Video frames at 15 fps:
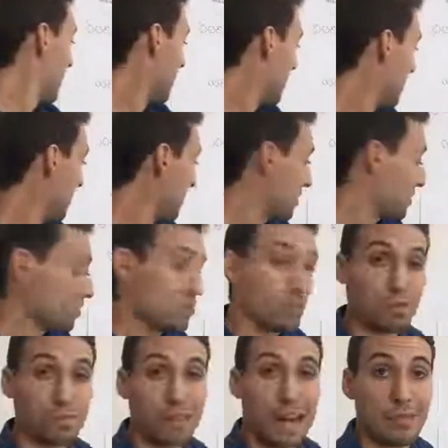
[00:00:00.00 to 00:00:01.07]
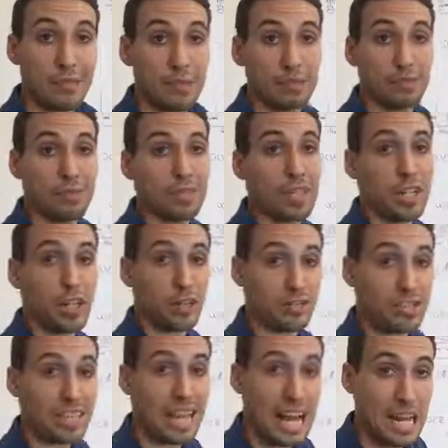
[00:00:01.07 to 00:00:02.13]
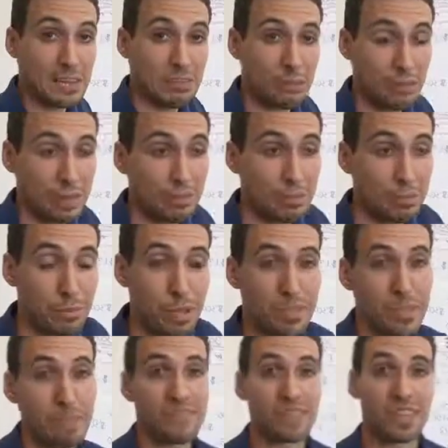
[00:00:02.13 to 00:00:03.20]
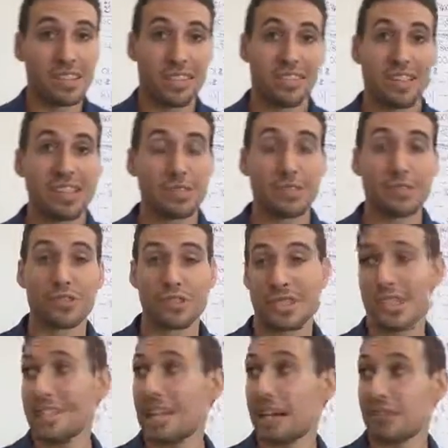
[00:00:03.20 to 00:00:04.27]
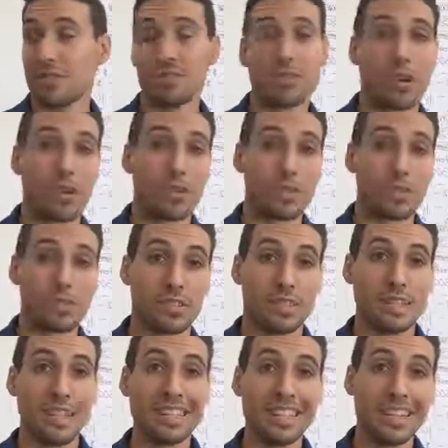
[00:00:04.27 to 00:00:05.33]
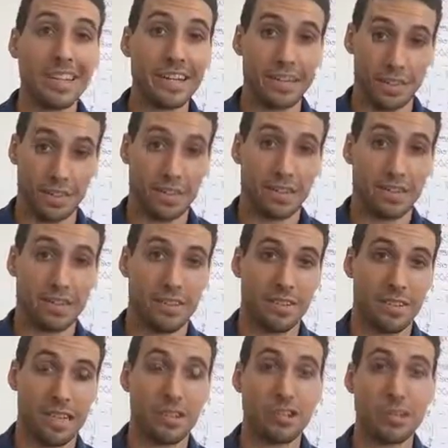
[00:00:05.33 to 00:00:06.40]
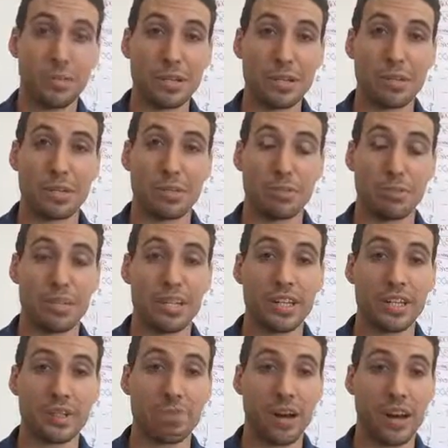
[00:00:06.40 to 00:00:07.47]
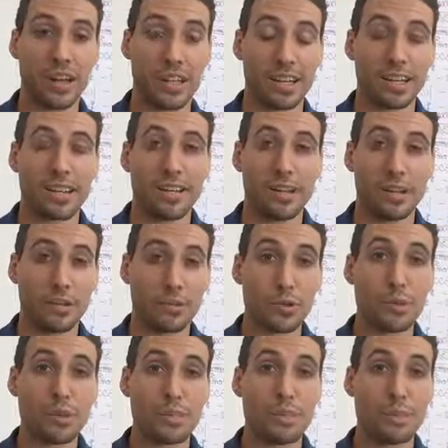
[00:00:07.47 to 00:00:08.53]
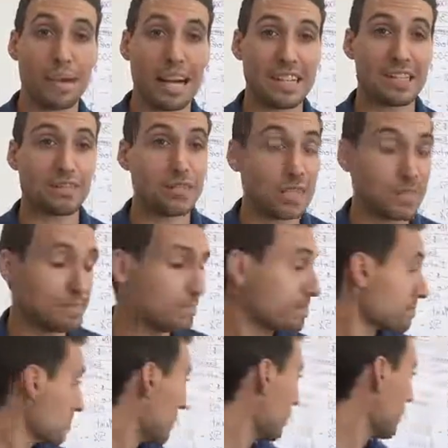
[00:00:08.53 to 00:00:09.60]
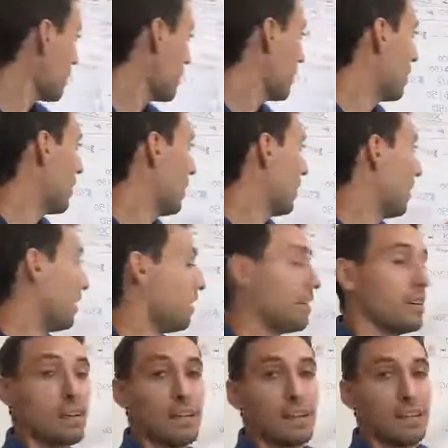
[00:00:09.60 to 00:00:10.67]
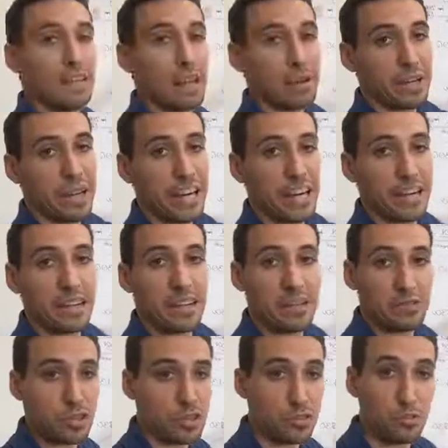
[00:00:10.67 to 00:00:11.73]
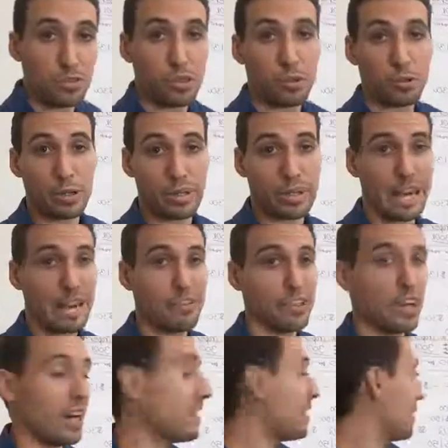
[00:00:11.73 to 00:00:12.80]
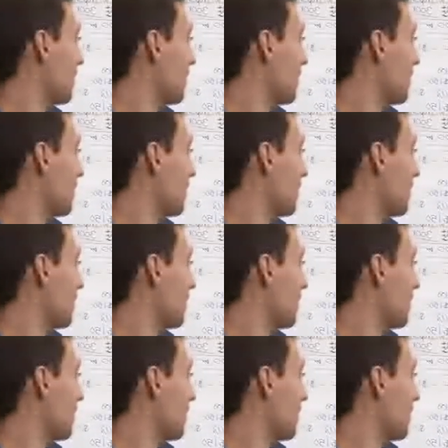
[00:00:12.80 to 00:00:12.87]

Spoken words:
This is showing $550 in cash flow every month. That's over $6,000 a year that you could be putting in your pocket relatively passively. Now again, just a real quick caveat.